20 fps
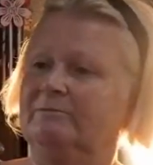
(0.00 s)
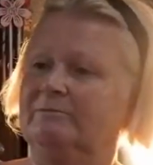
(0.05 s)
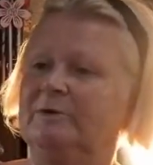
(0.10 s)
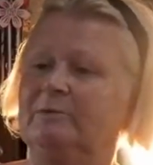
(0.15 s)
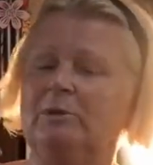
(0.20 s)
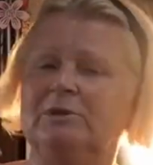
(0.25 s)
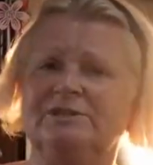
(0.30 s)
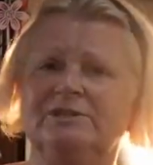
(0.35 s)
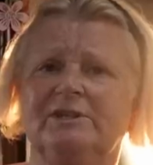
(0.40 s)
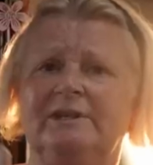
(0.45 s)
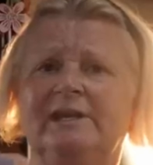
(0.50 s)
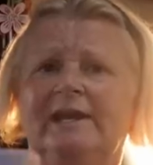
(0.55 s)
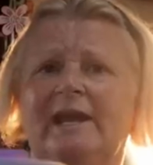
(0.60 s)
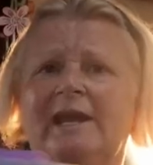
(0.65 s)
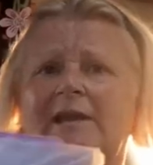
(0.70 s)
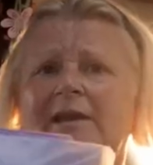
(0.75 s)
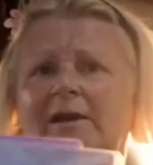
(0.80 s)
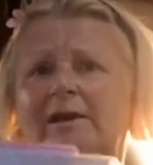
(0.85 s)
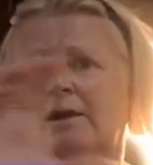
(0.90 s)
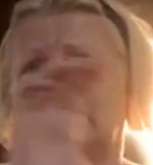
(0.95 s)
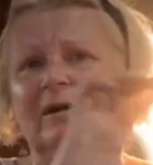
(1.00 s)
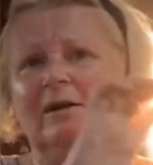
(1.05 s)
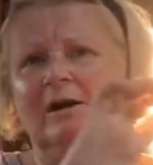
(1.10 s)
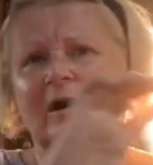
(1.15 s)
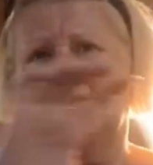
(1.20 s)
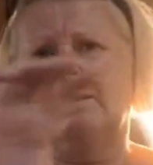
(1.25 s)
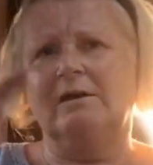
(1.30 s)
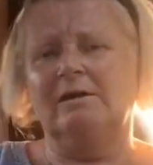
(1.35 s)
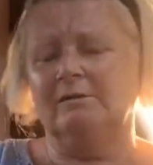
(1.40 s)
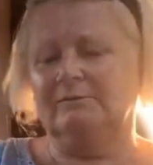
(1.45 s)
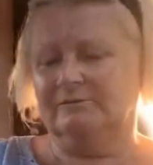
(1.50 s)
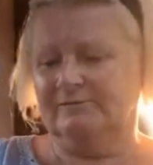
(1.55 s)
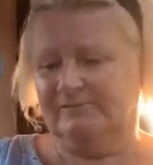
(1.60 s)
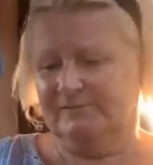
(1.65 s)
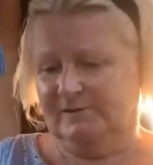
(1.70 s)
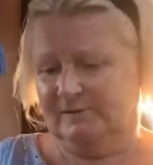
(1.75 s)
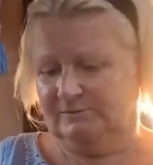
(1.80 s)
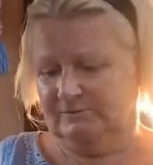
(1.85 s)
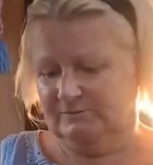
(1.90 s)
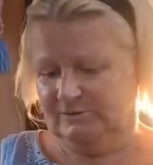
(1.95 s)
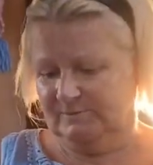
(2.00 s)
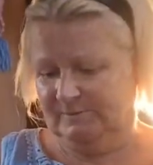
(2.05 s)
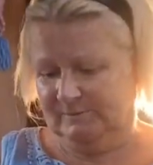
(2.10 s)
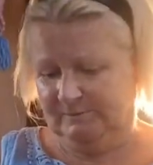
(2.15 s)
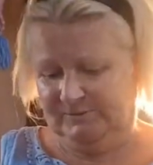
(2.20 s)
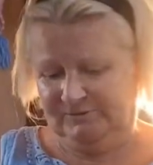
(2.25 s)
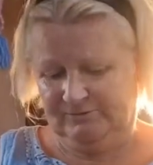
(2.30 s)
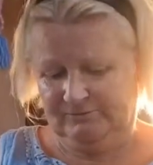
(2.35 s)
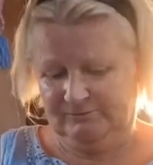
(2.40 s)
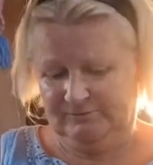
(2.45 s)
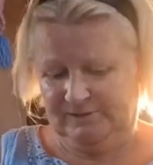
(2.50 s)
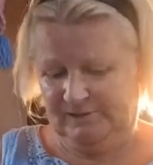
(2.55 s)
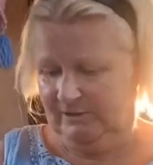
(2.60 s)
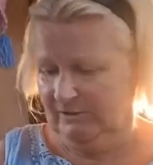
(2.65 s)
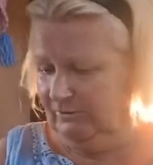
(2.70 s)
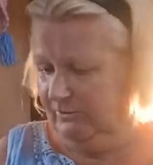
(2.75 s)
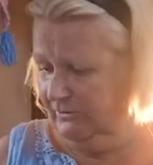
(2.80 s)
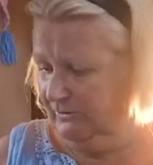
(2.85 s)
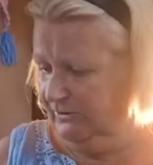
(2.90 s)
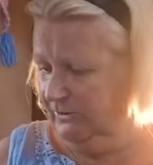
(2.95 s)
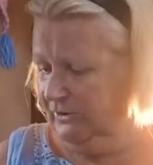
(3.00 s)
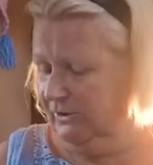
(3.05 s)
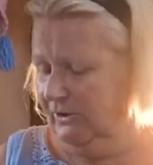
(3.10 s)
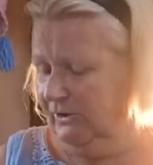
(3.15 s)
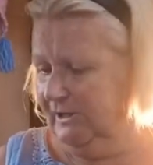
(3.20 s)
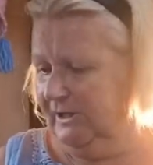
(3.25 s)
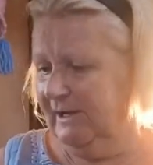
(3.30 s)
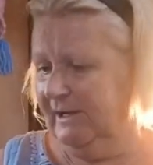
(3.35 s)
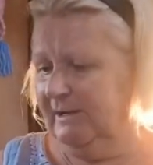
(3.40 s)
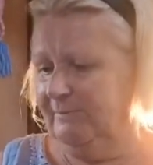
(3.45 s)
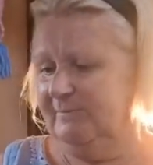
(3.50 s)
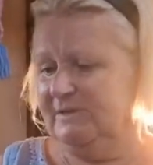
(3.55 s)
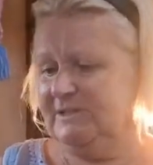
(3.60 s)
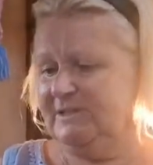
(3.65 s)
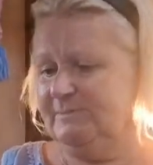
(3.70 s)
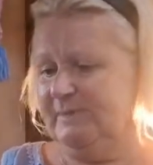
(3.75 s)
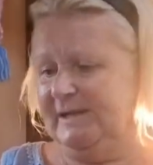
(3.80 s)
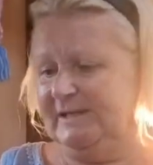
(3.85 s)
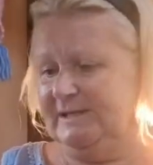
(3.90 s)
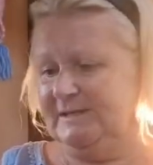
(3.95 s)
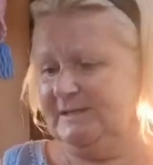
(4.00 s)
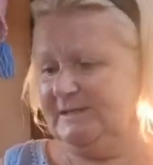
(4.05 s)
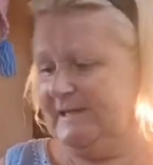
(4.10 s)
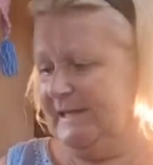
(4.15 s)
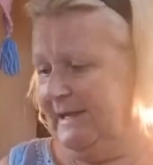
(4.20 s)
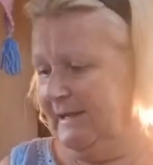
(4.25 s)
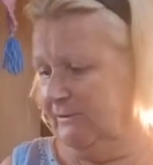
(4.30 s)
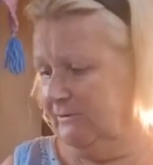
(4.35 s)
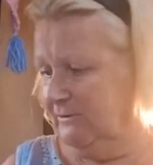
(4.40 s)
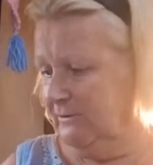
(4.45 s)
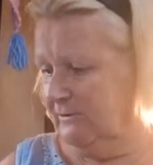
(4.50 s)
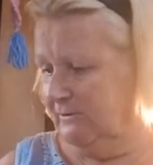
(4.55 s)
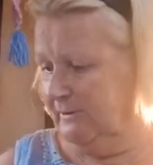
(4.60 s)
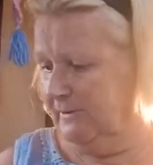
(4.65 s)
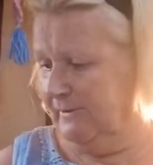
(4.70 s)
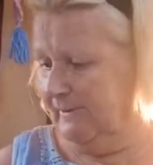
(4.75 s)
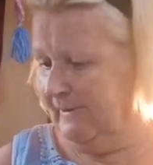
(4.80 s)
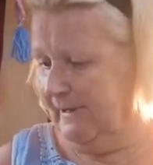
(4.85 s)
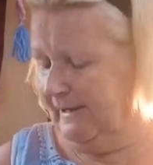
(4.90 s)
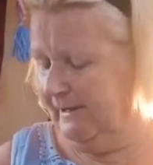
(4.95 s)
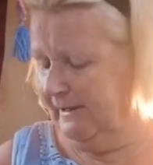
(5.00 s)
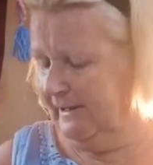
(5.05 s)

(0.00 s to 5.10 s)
We was going to get like a hard fold, but we thought, no, you've got to keep the space down and that.